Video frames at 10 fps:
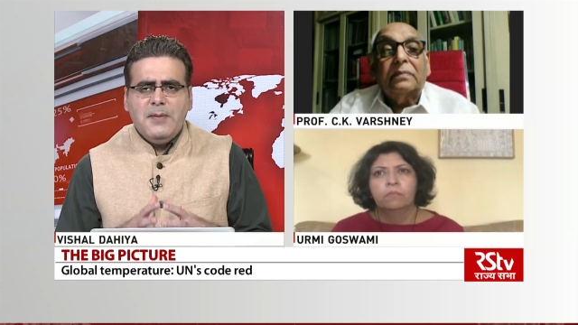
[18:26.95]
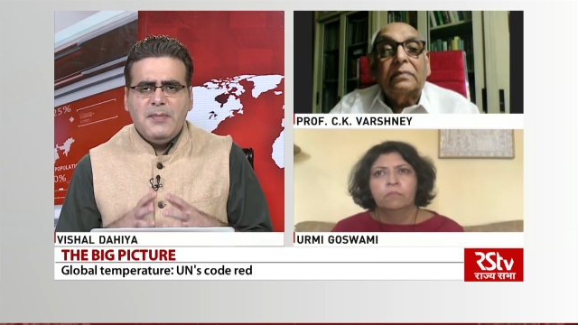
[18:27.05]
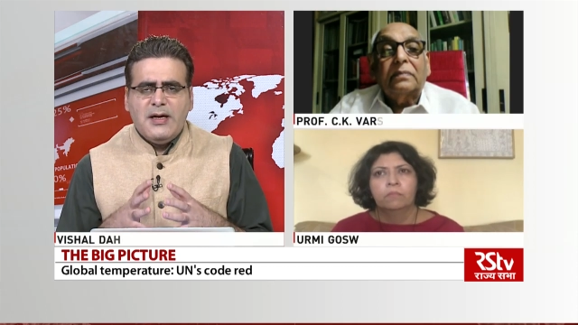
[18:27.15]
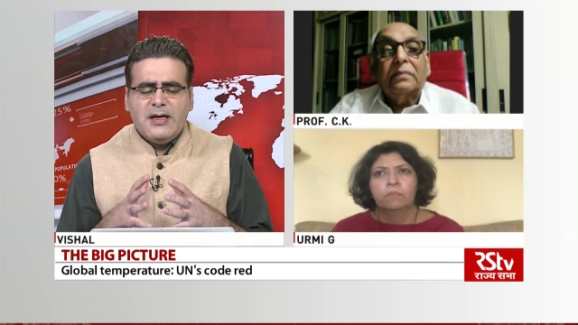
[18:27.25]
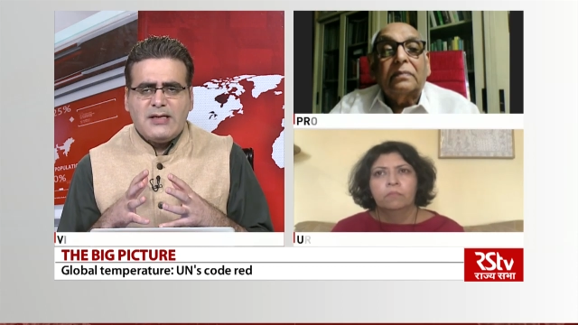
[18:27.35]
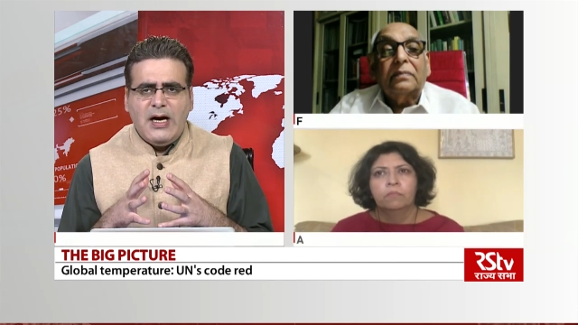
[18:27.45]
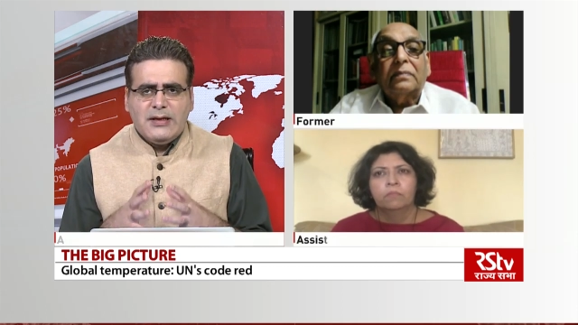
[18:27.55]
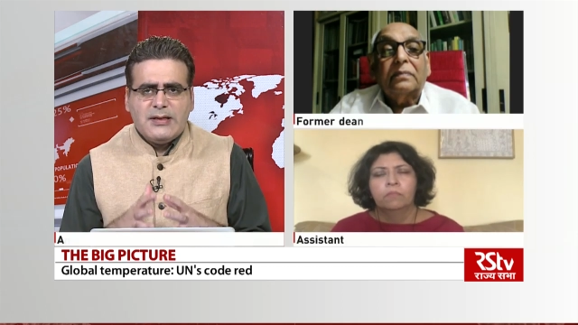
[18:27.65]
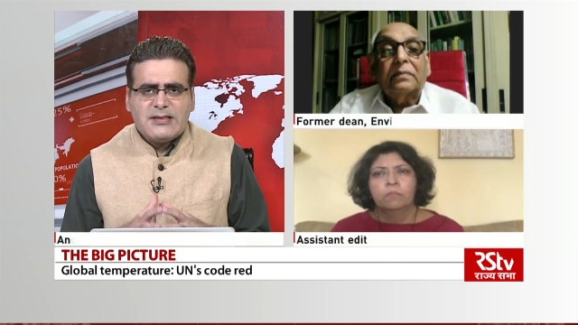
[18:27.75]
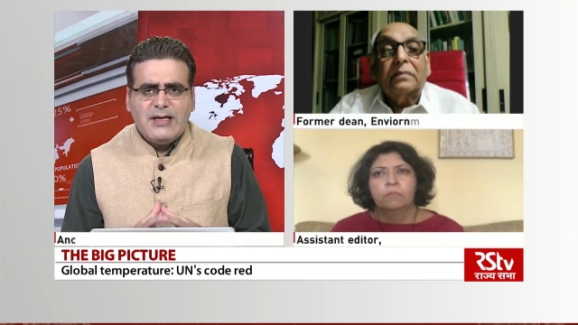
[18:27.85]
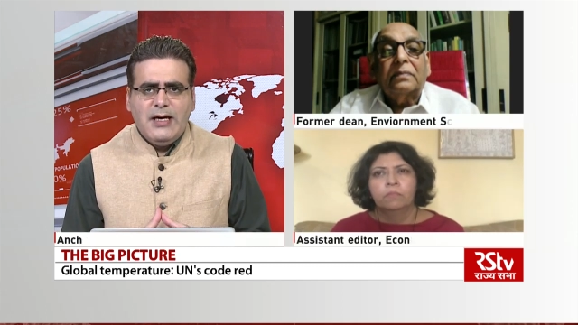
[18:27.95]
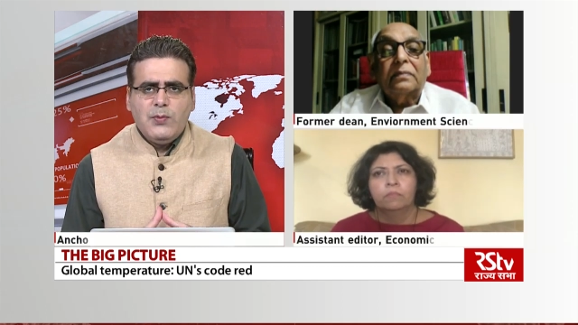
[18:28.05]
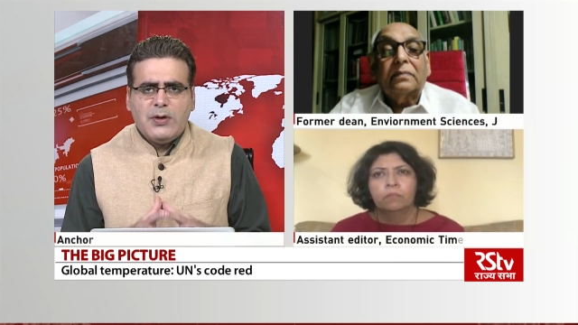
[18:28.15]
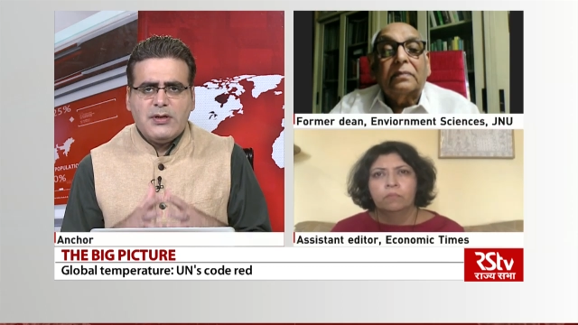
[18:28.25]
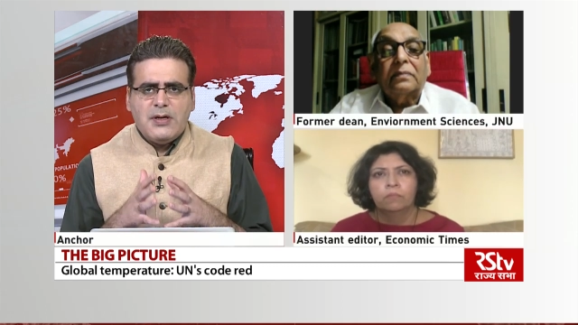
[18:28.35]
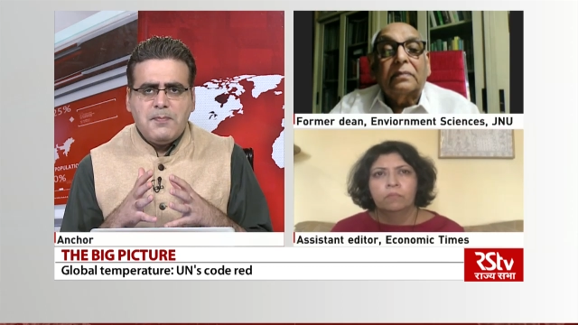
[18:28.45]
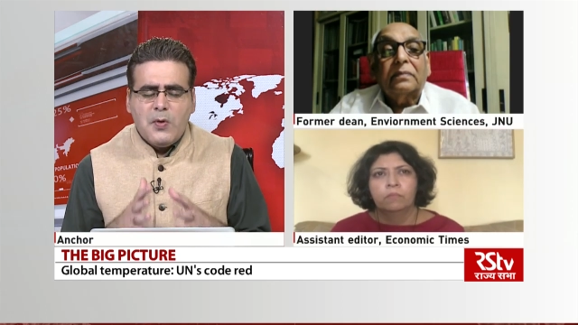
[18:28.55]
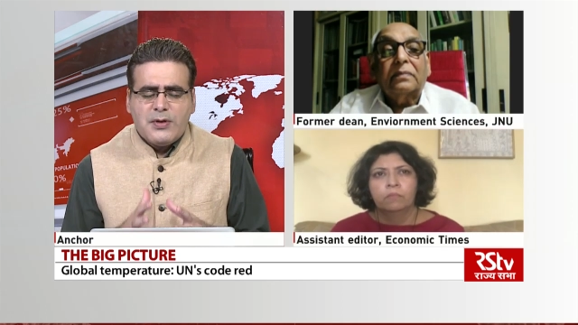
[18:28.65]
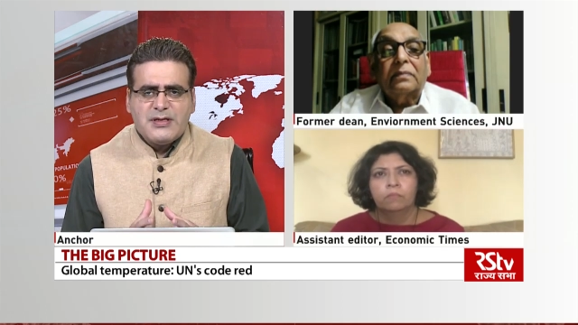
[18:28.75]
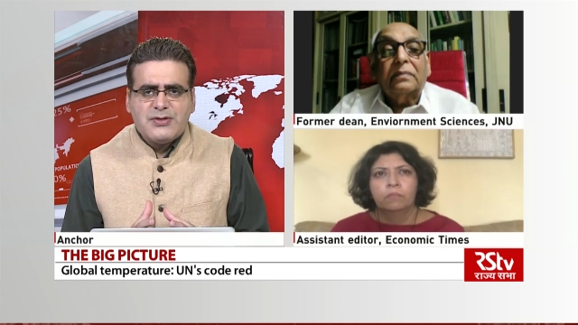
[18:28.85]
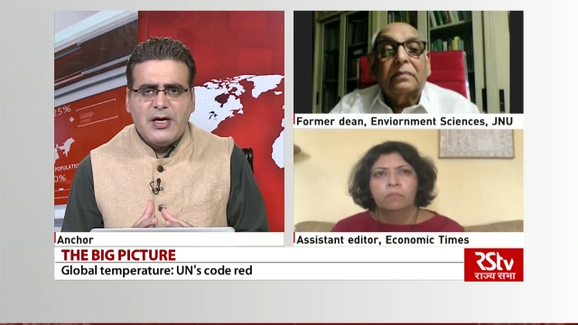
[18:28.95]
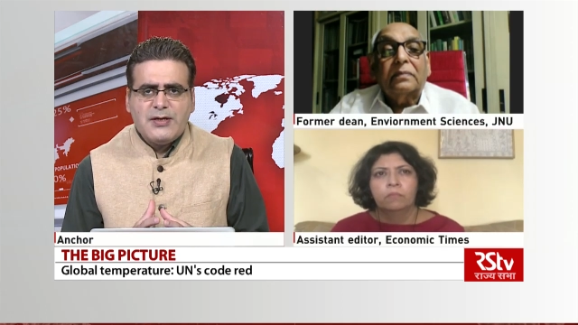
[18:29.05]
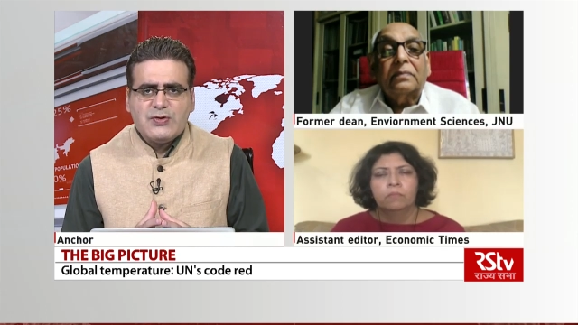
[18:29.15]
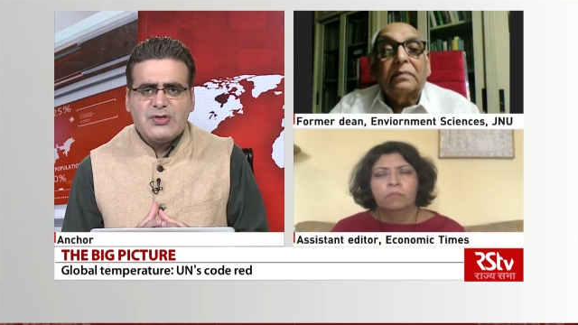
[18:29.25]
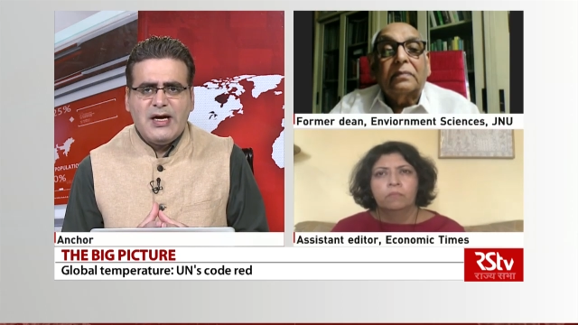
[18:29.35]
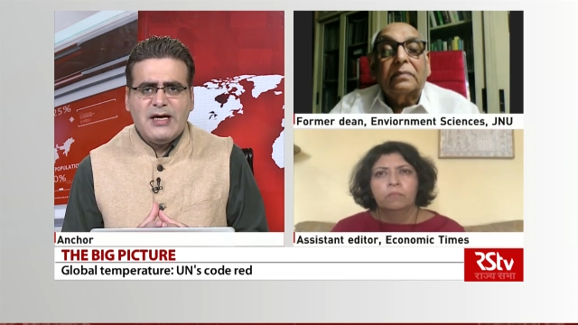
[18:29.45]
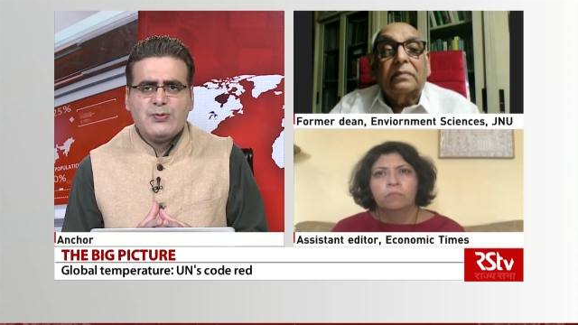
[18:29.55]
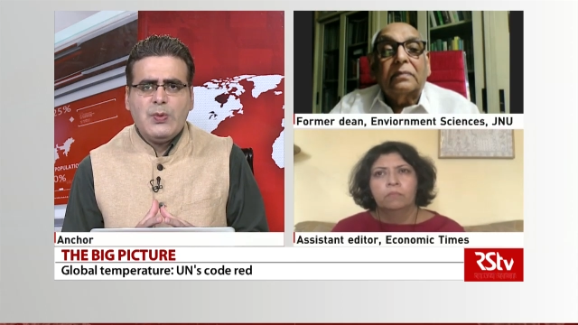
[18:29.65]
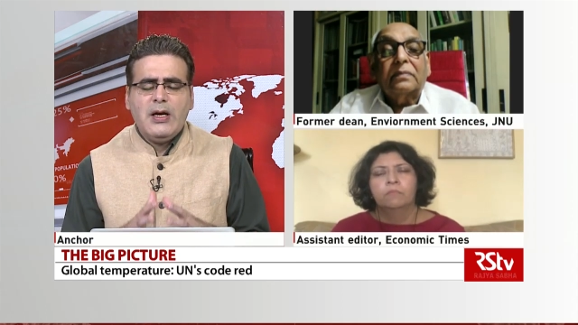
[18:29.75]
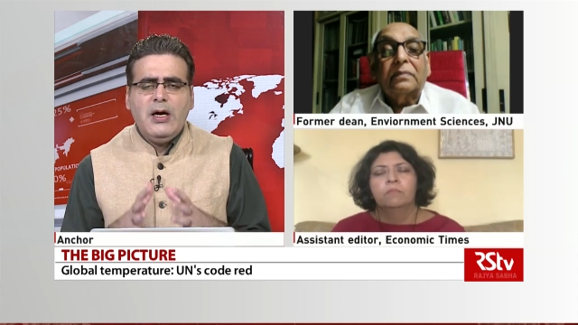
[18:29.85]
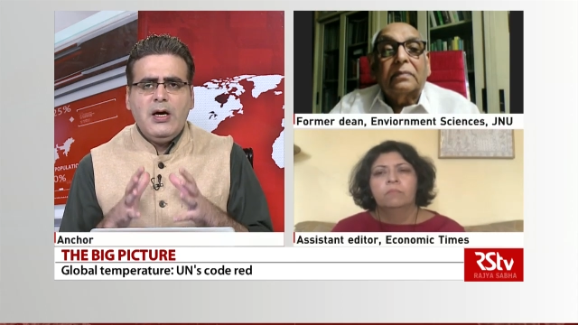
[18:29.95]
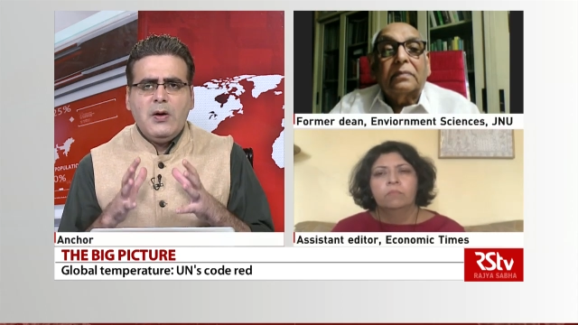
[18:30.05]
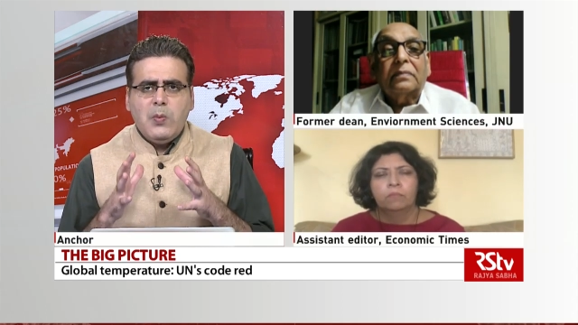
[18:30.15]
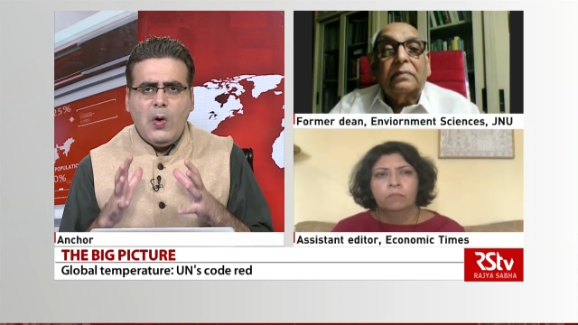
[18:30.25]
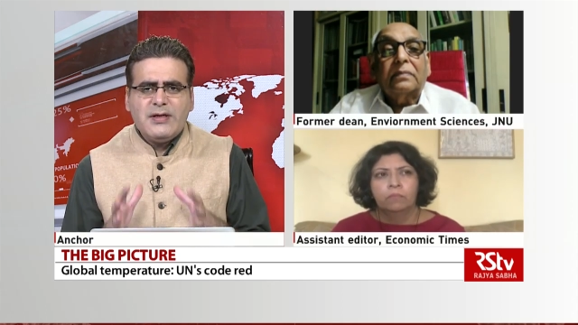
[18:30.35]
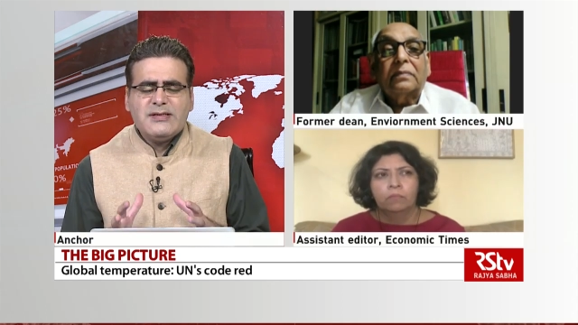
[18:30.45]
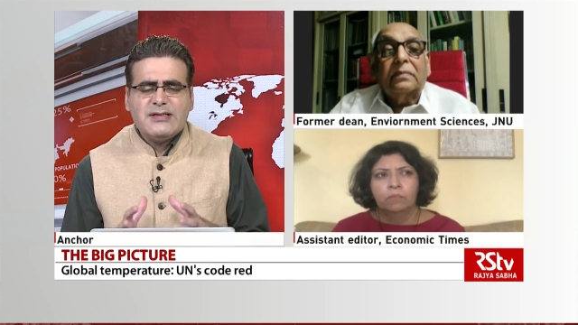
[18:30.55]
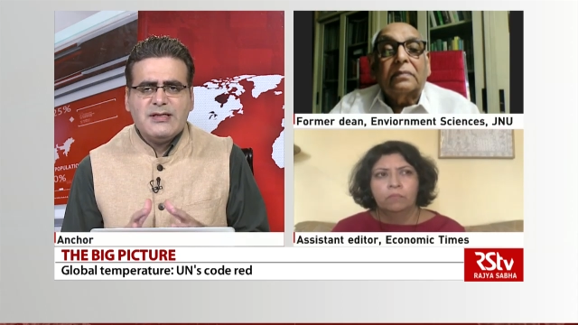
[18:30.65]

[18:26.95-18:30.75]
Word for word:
Speaker 1: made us understand what the report is trying to say as well. What is the